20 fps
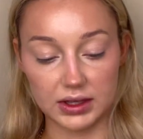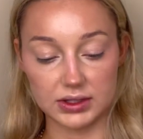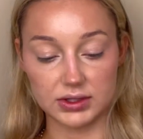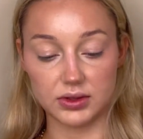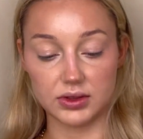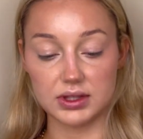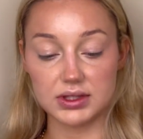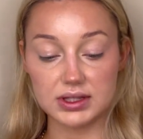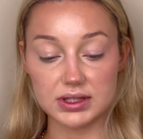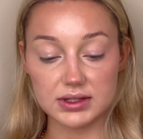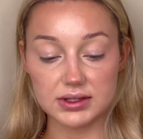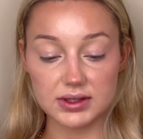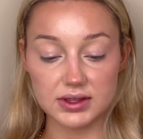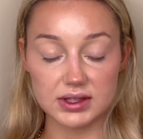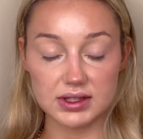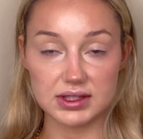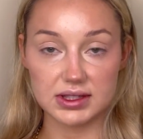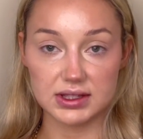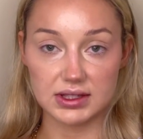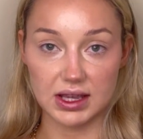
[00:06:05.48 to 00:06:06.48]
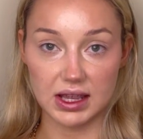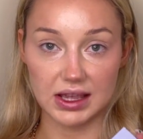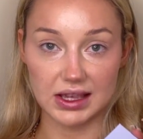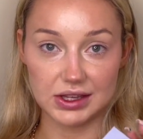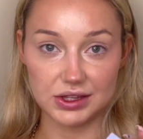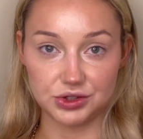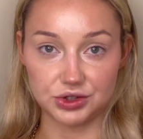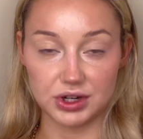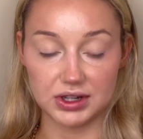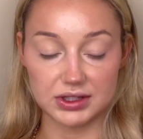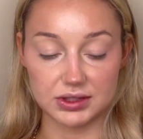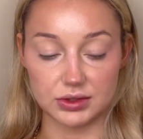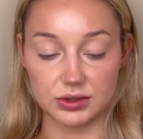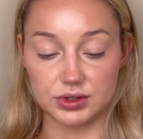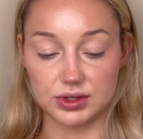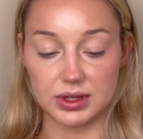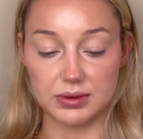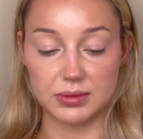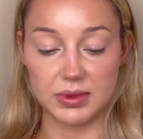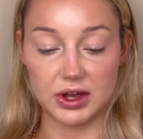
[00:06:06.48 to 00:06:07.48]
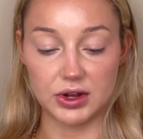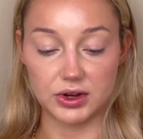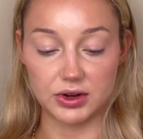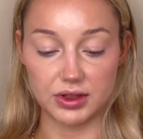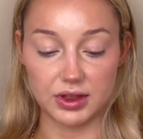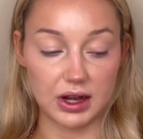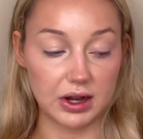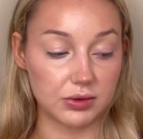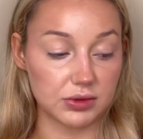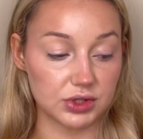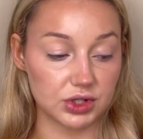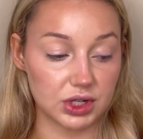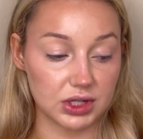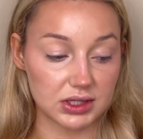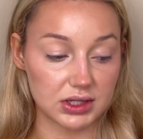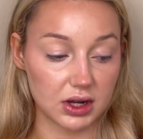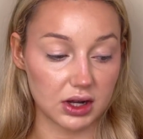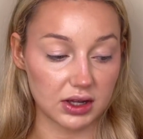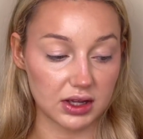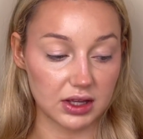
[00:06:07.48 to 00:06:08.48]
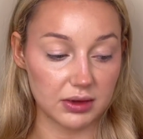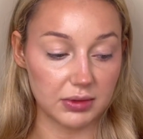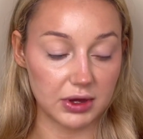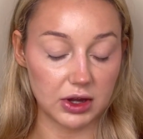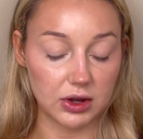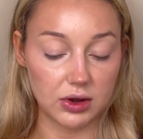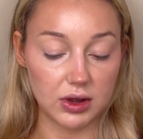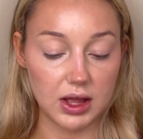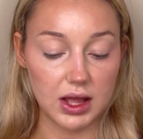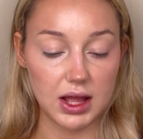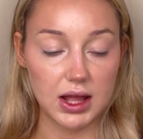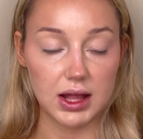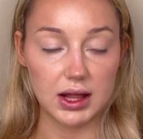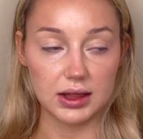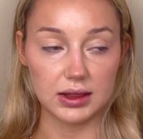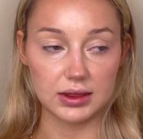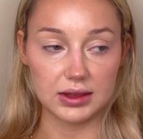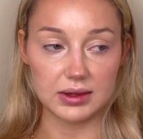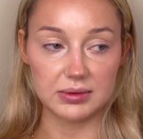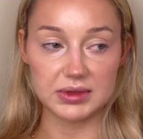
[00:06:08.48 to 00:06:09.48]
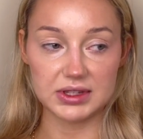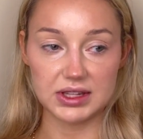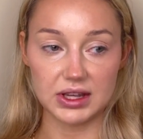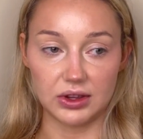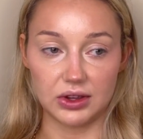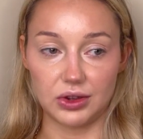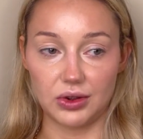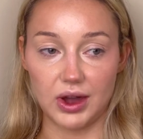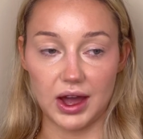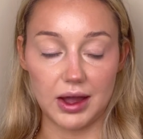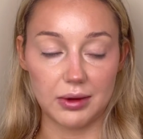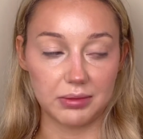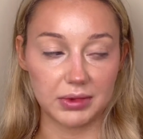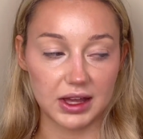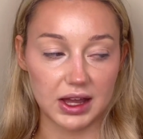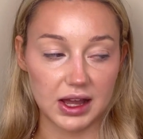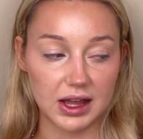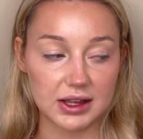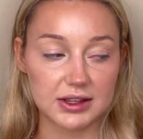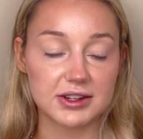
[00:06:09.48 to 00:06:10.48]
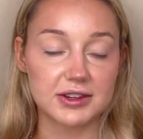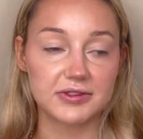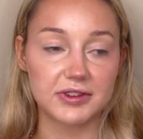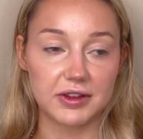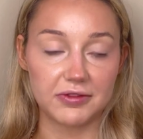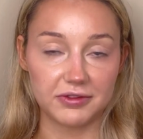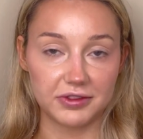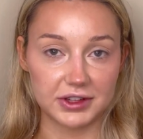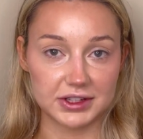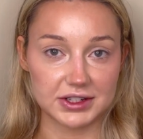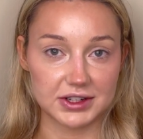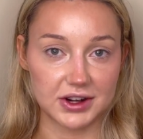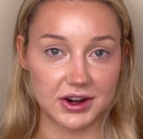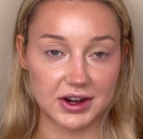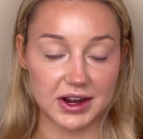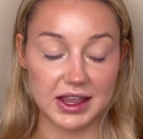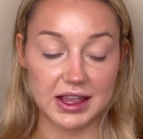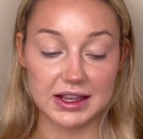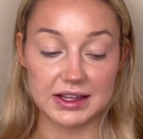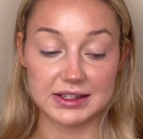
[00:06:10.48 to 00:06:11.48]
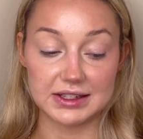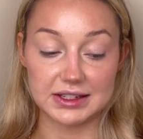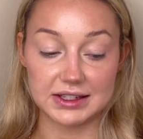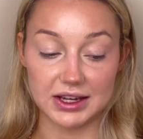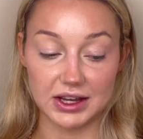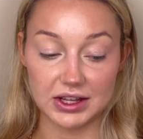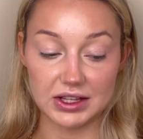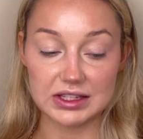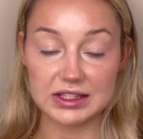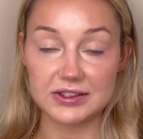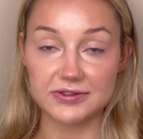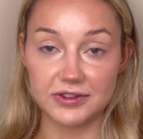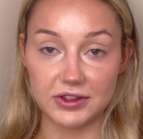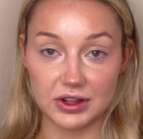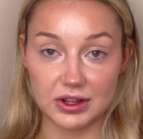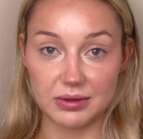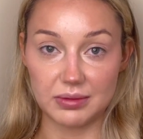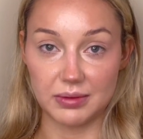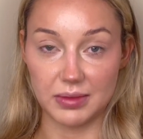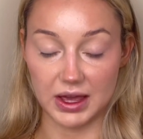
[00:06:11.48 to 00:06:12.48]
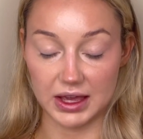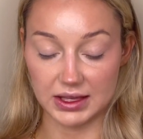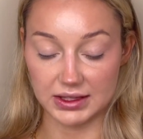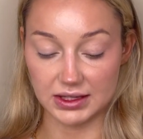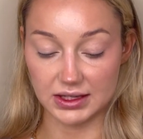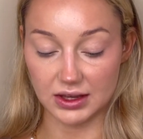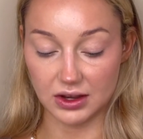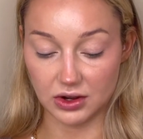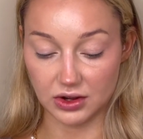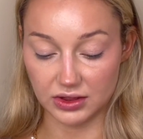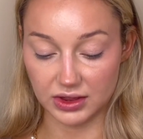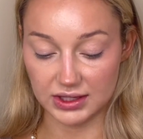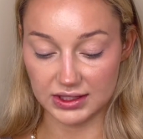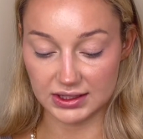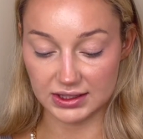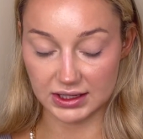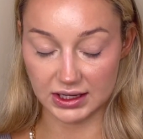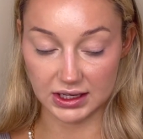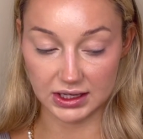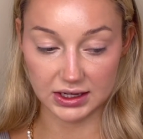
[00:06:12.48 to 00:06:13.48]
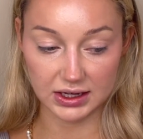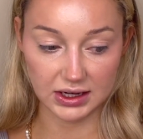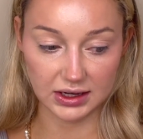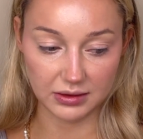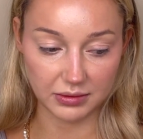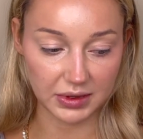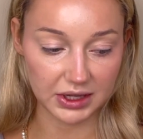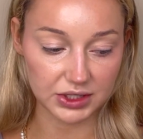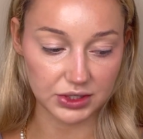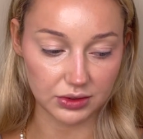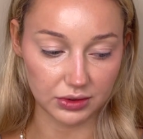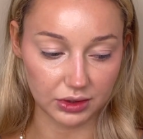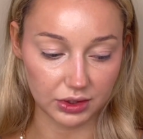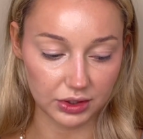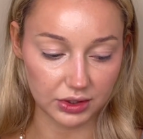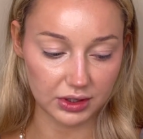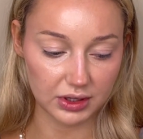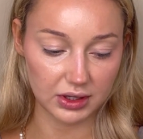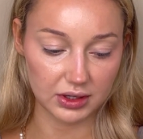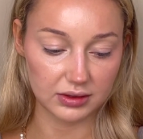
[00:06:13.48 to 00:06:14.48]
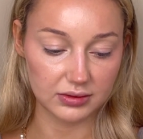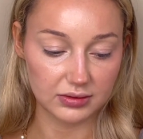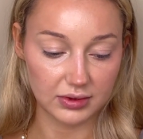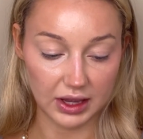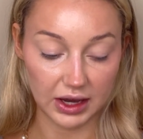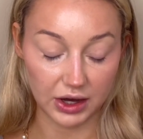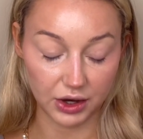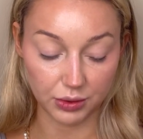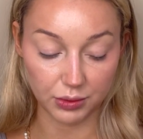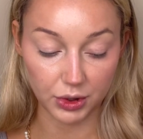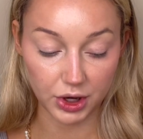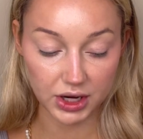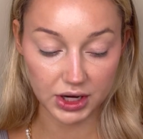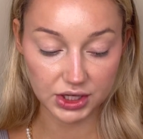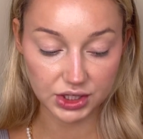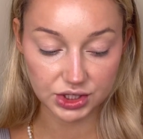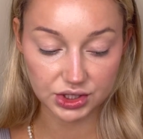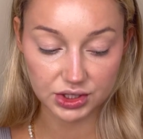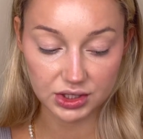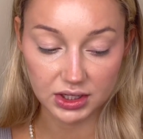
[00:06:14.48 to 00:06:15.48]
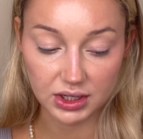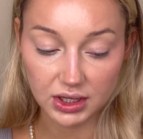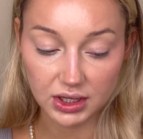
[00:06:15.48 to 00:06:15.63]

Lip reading: so this is the Say translucent powder that I was just talking about. Let me tell you, I'm kind of conflicted on it. It does feel amazing on the skin and it makes you look airbrushed,